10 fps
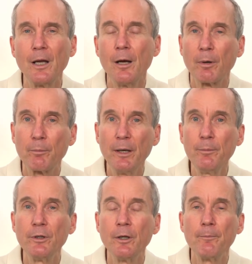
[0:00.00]
But
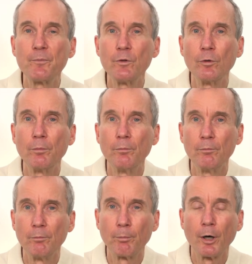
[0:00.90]
maybe your
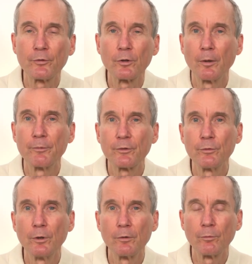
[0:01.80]
partner comes to
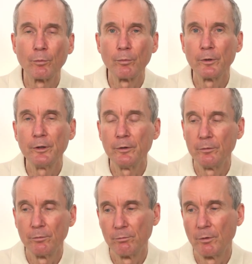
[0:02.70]
you and he
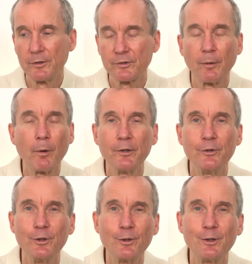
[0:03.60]
has some
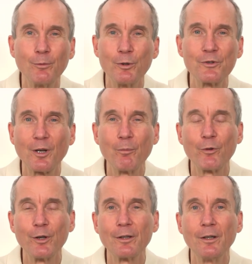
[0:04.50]
idea, he wants
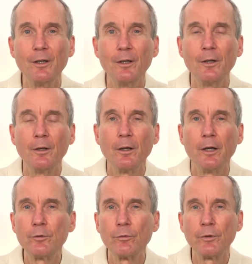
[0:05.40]
something,
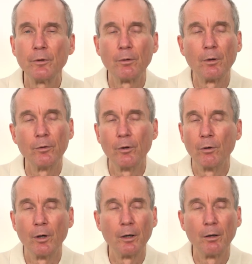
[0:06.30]
and you feel, oh
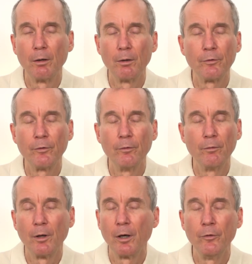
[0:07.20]
no,
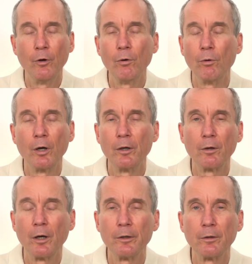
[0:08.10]

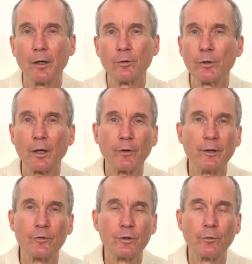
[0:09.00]
I don't have
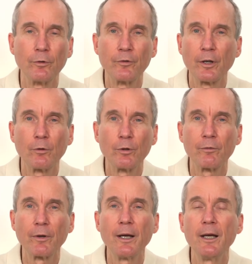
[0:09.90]
energy for this. I don't
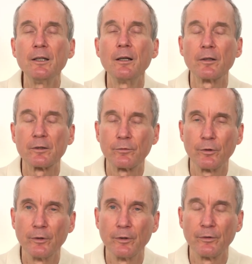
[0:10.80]
have any lust for
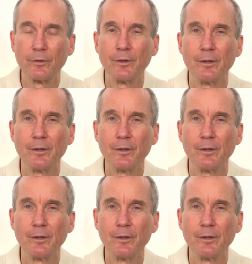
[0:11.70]
this.